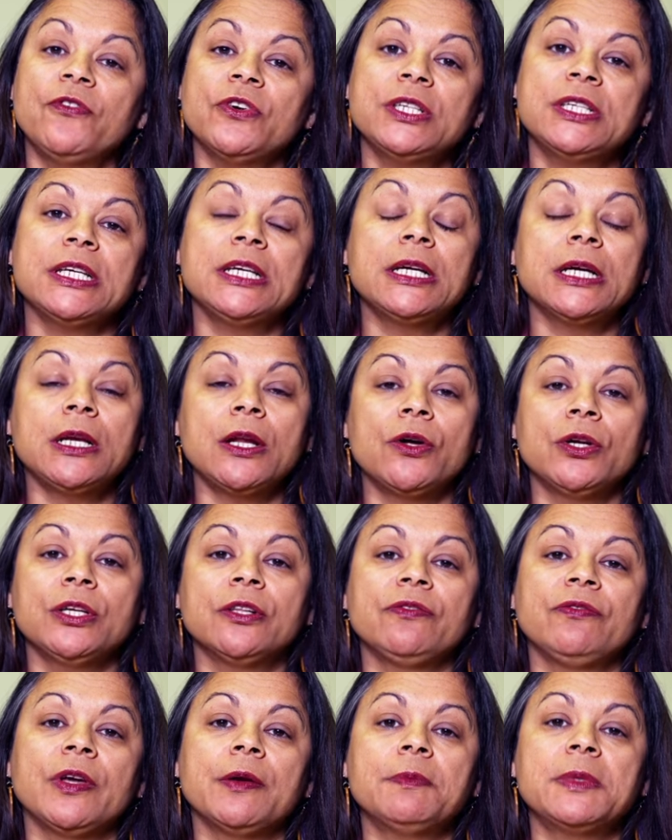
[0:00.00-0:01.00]
for
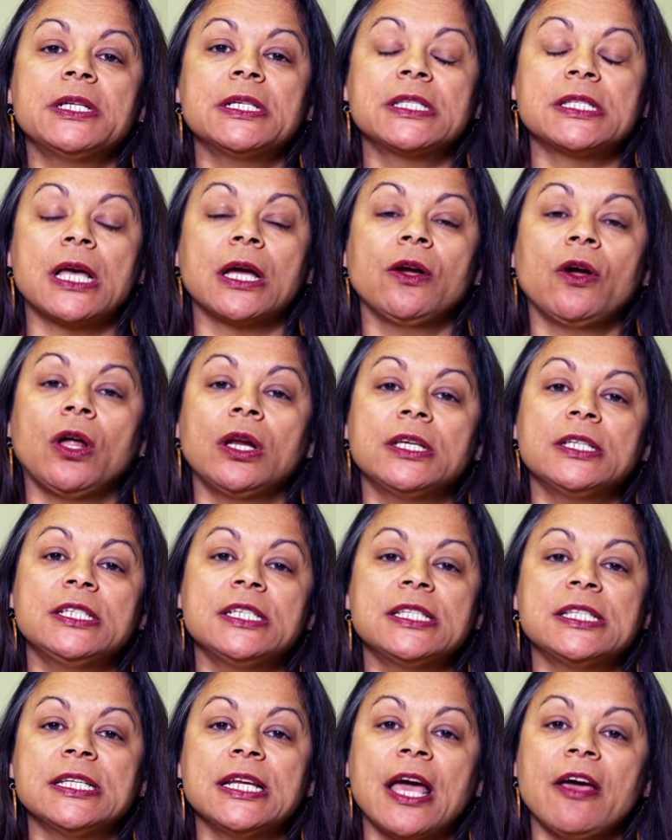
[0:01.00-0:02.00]
Decolonial Feminist
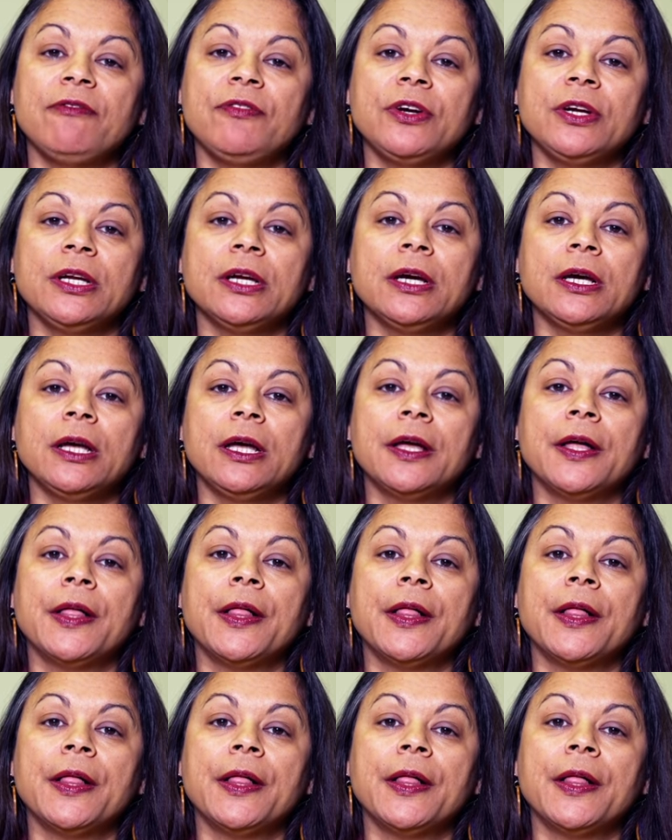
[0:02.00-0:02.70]
Psychologies in Africa